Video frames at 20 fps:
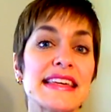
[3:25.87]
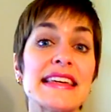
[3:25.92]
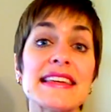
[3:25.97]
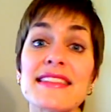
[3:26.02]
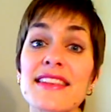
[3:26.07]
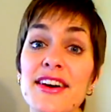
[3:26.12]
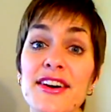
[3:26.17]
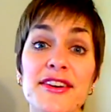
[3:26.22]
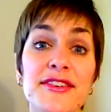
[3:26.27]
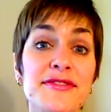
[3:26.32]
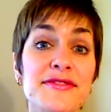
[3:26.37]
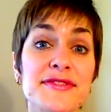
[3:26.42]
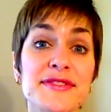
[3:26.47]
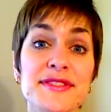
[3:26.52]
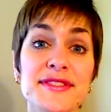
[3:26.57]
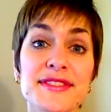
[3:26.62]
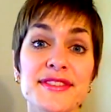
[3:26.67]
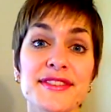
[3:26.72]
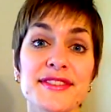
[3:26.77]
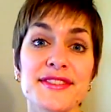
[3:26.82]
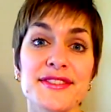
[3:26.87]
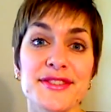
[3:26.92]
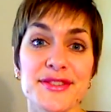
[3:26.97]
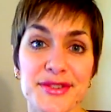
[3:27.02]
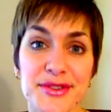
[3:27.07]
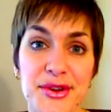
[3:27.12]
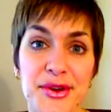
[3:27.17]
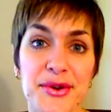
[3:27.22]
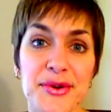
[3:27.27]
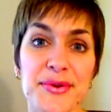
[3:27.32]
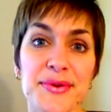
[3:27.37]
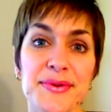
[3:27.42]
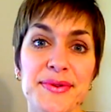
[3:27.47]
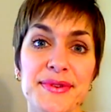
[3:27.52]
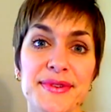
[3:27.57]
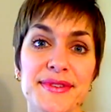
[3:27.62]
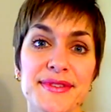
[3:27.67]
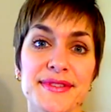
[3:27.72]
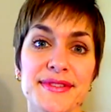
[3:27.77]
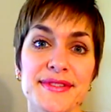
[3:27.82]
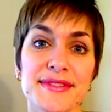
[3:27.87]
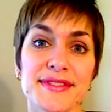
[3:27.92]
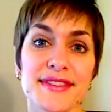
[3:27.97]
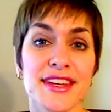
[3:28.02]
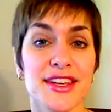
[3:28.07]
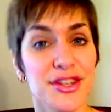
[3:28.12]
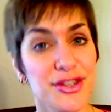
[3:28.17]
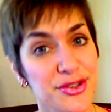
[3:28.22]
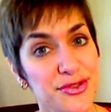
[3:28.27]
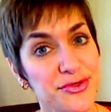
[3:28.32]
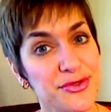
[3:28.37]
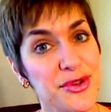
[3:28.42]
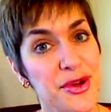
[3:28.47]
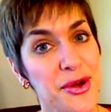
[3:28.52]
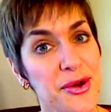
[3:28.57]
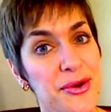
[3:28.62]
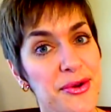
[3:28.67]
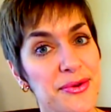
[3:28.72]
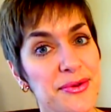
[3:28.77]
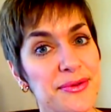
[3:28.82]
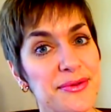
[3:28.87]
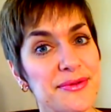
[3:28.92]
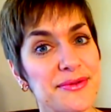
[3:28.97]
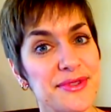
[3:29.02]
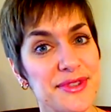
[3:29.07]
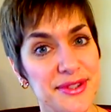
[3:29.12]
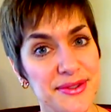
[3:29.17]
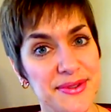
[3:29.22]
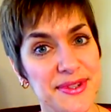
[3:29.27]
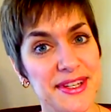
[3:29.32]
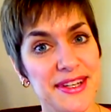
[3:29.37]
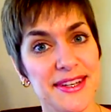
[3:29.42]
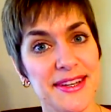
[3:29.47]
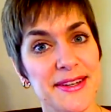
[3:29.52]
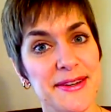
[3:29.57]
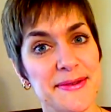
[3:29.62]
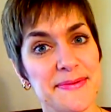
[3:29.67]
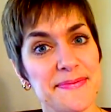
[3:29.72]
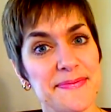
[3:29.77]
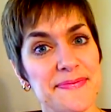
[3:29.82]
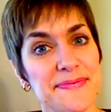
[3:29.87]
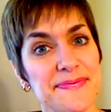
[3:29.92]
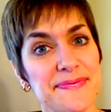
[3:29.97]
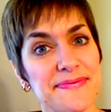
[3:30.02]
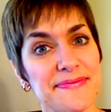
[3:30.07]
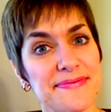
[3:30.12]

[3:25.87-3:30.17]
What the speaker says: He loves to know that you know you need Him.